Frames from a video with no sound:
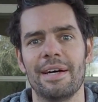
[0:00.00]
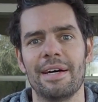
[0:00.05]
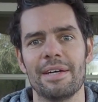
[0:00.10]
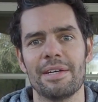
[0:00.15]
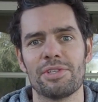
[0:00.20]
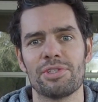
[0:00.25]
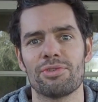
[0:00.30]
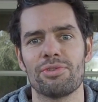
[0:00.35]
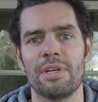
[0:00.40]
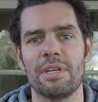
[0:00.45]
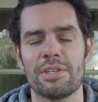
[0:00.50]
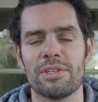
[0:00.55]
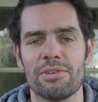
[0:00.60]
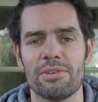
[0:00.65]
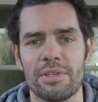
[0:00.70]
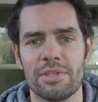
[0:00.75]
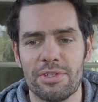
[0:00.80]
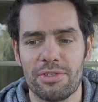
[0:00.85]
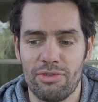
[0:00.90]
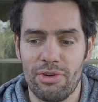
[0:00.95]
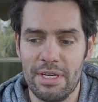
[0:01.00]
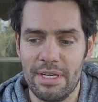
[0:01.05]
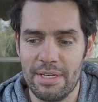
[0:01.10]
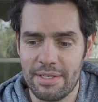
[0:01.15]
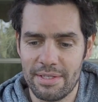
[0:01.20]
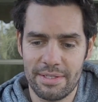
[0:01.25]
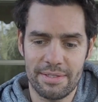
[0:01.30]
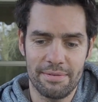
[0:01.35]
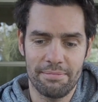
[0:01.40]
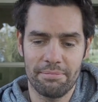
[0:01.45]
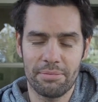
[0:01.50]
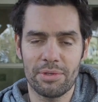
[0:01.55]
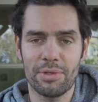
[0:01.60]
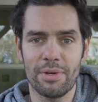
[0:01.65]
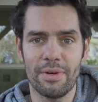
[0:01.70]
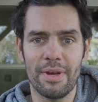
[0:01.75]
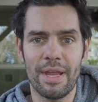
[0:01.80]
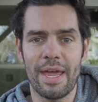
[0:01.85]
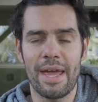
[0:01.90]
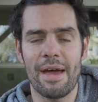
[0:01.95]
streets sort
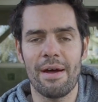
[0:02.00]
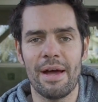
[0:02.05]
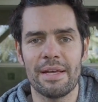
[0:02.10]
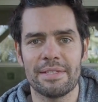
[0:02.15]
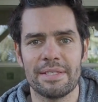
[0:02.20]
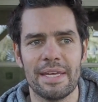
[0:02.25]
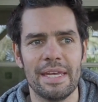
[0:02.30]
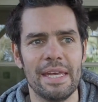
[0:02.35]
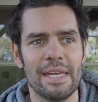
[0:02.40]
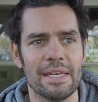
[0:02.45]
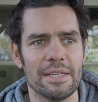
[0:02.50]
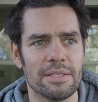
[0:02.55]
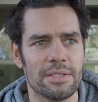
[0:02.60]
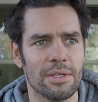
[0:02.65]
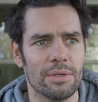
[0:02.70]
of layout as it is,